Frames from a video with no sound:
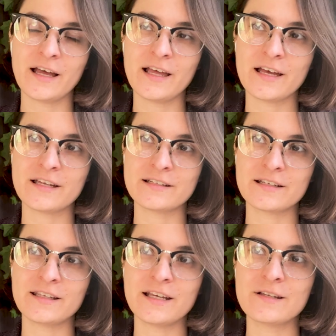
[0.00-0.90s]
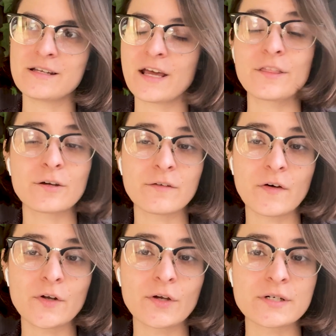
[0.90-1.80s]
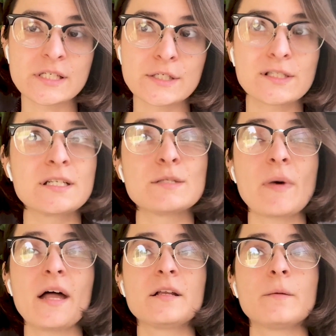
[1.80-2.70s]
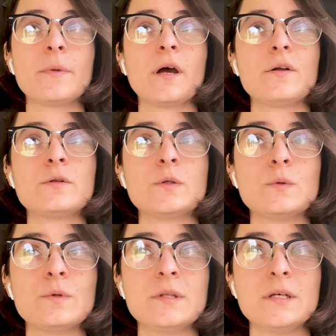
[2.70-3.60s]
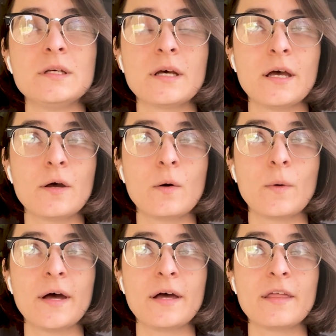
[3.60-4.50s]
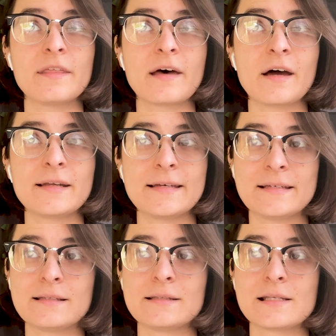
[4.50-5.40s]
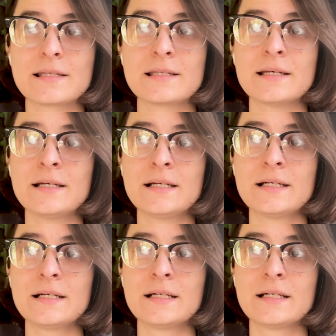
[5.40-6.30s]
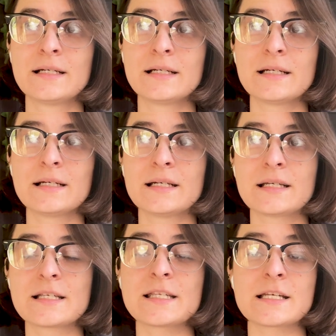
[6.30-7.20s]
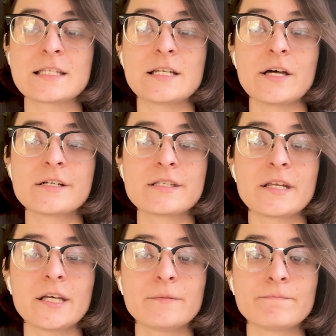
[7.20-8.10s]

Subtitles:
And at the end of the day, $35 isn't as bad compared to the KOA that is $60 a night,